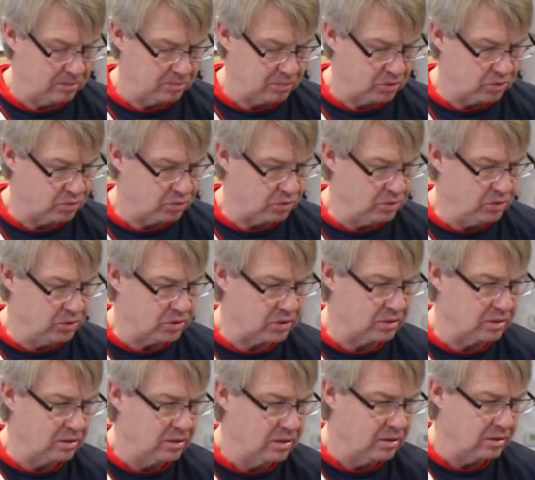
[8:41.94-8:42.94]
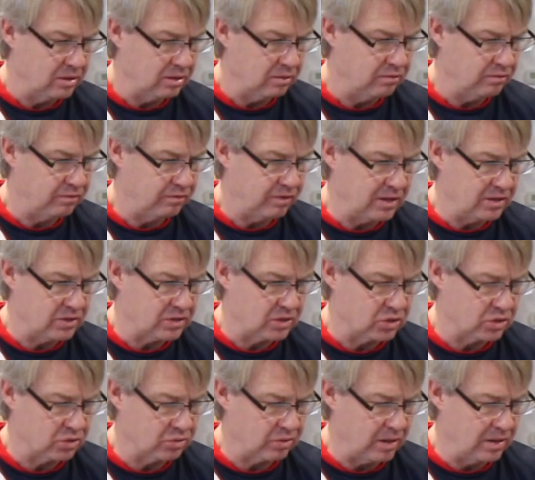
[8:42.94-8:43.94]
protrusion that
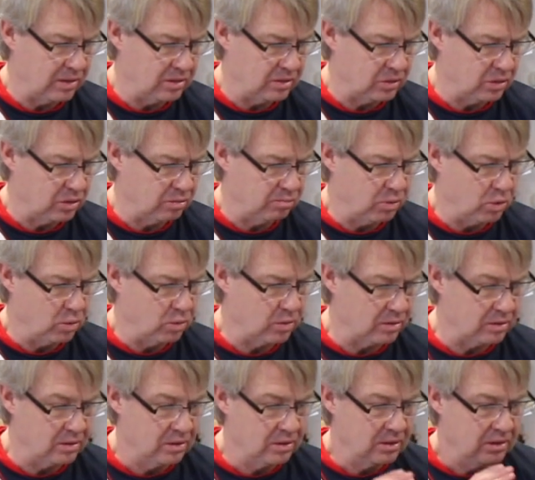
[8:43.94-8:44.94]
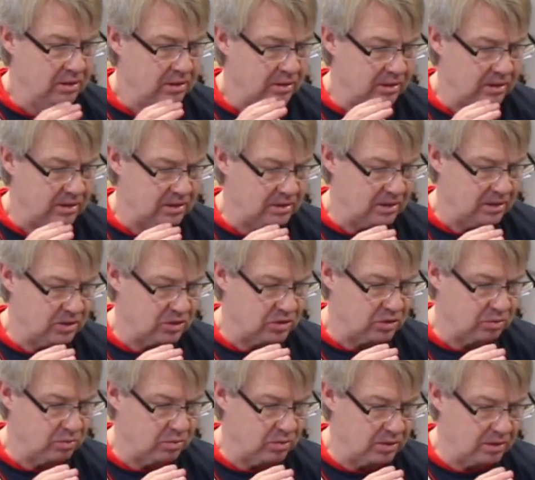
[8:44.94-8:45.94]
faces straight into the port that tends
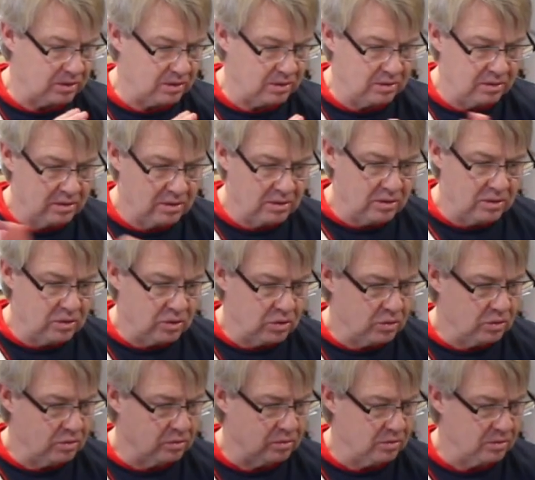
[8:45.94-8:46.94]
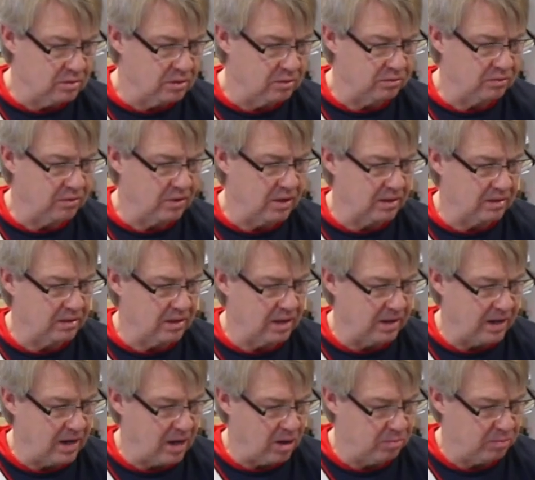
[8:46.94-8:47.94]
to want to deflect that
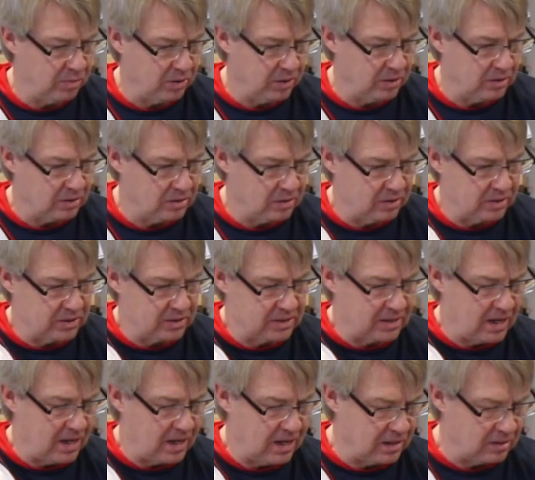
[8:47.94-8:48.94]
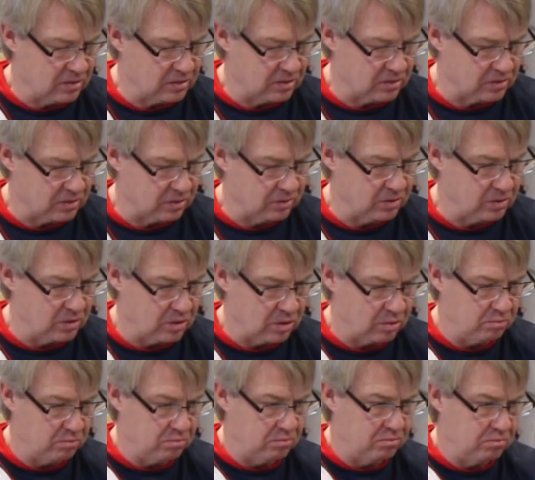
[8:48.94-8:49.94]
output to the sides, so you
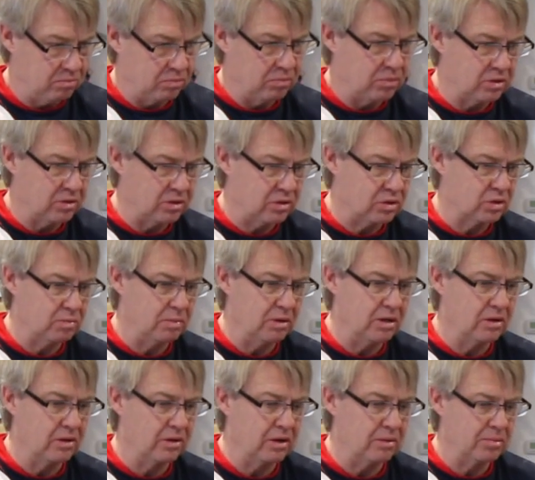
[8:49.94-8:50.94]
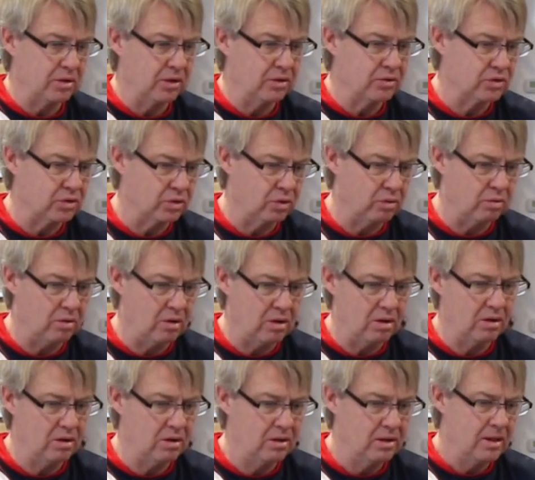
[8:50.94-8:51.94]
could put the speaker up close to a
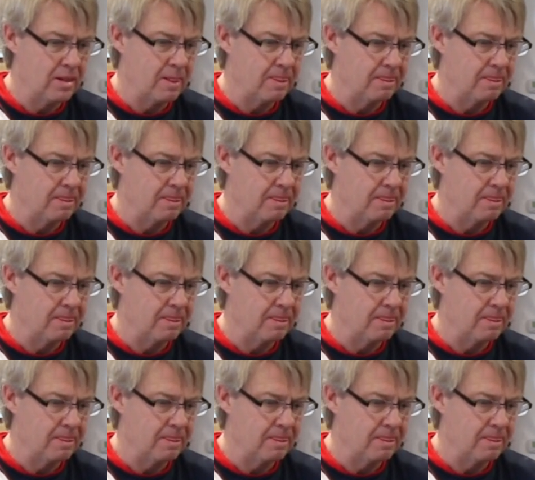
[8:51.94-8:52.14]
wall